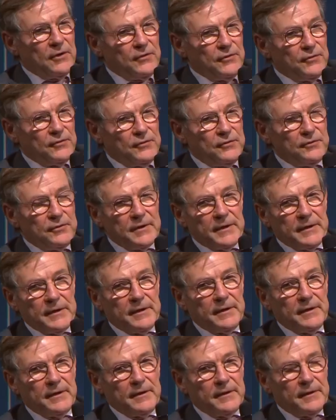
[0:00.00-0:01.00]

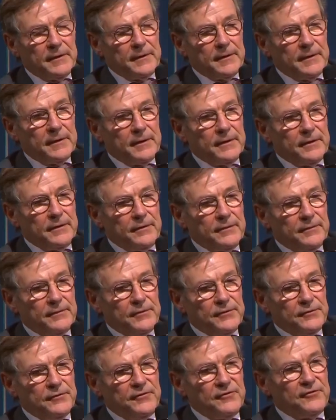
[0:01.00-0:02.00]

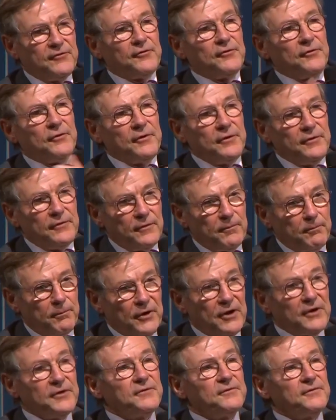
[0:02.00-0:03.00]
you destroy
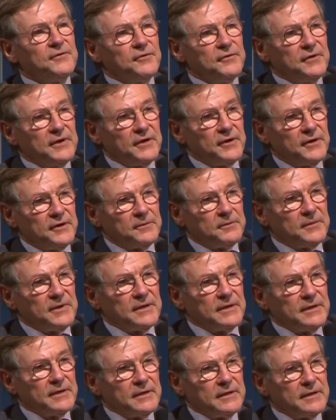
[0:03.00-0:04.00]
part of your
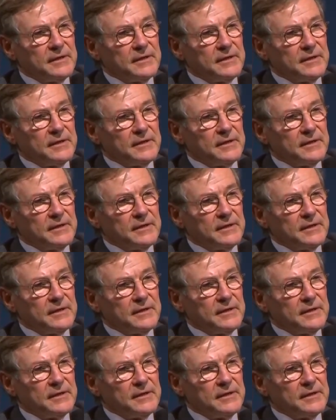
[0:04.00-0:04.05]
economy.